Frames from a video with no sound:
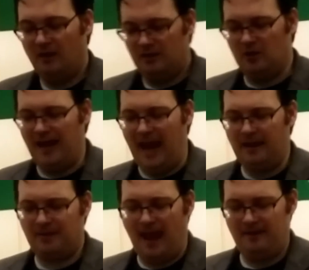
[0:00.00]
"You to
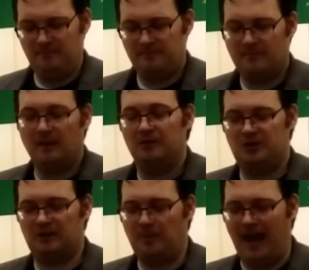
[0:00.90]
8th yet?"
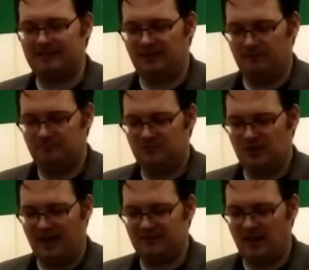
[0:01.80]
"Just past it,"
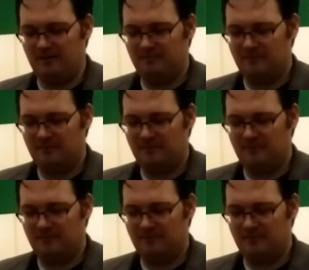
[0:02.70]
Chaz said.